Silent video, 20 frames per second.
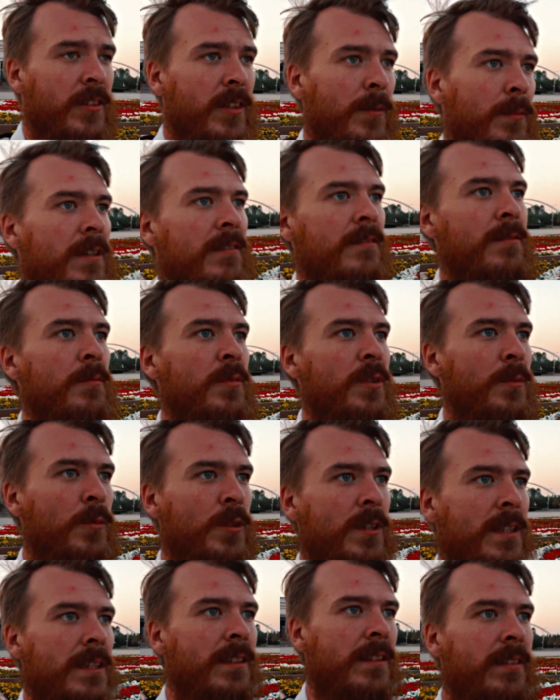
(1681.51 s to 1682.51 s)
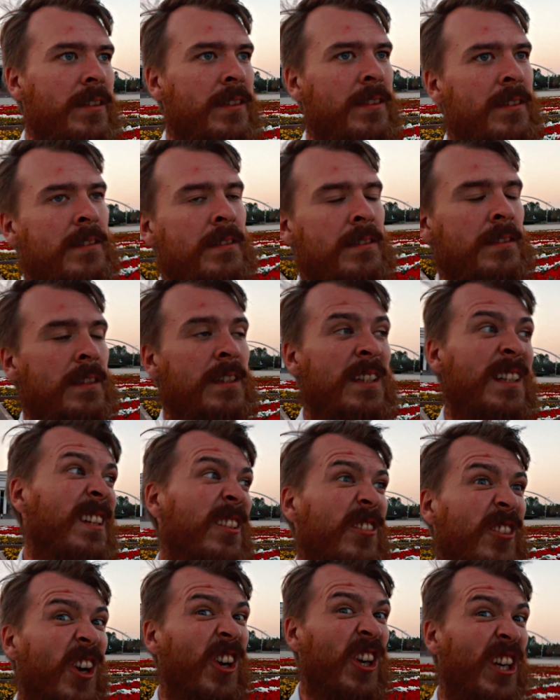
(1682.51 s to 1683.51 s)
something from somewhere else.
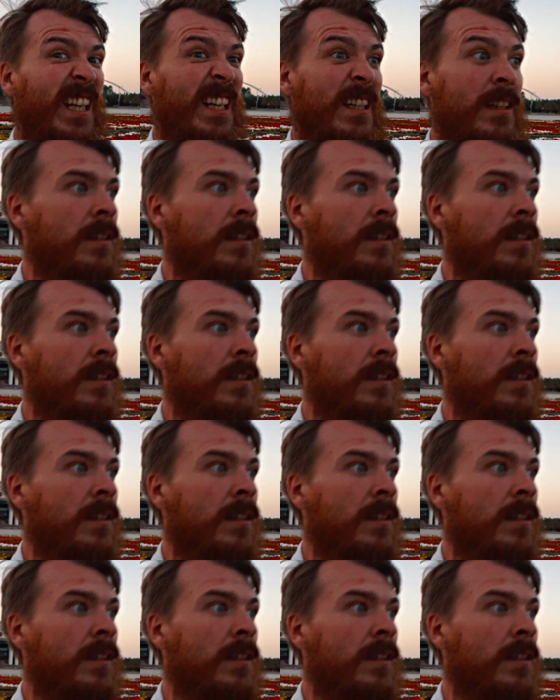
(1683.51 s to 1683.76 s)
Sorry.